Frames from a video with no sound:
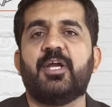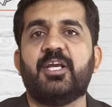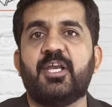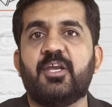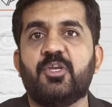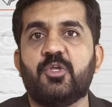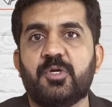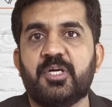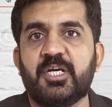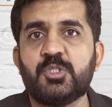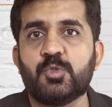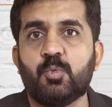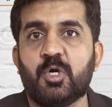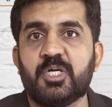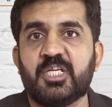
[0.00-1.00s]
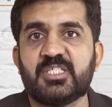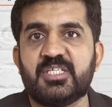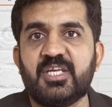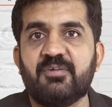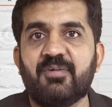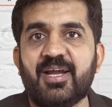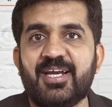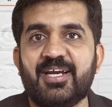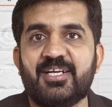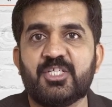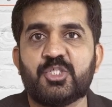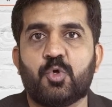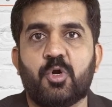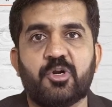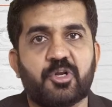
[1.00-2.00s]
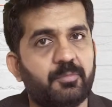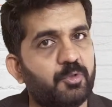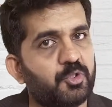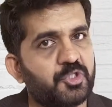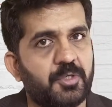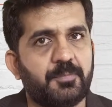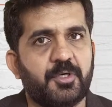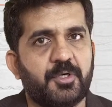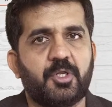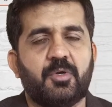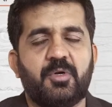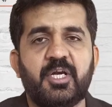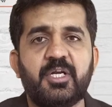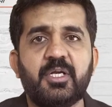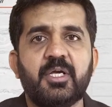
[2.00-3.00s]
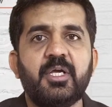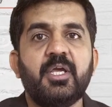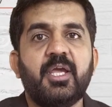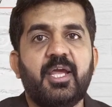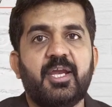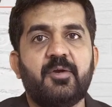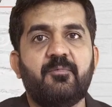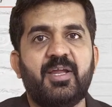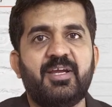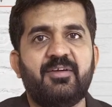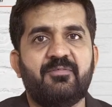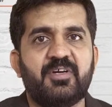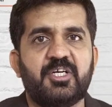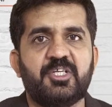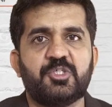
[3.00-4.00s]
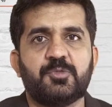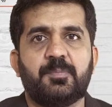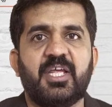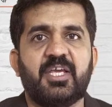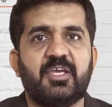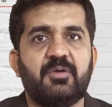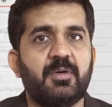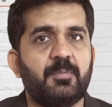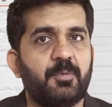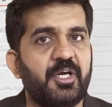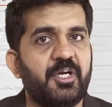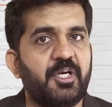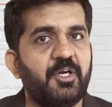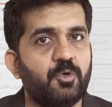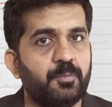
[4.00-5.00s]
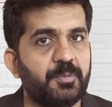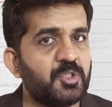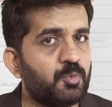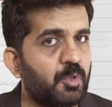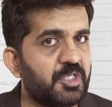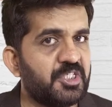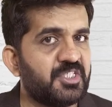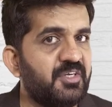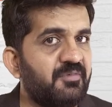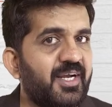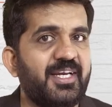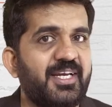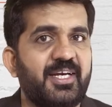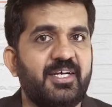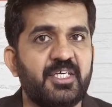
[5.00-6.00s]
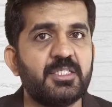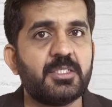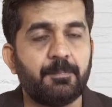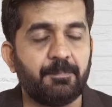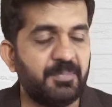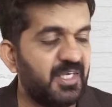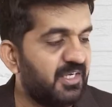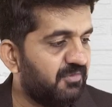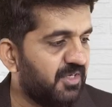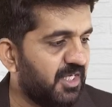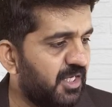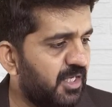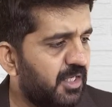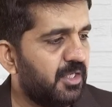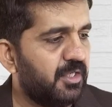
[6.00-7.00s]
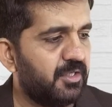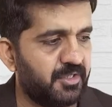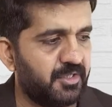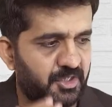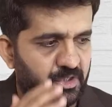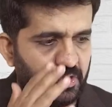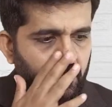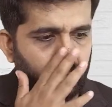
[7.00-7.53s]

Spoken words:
in units, what is divided is contribution per unit, and whenever it is break even point in rupees, what is divided is a PV ratio.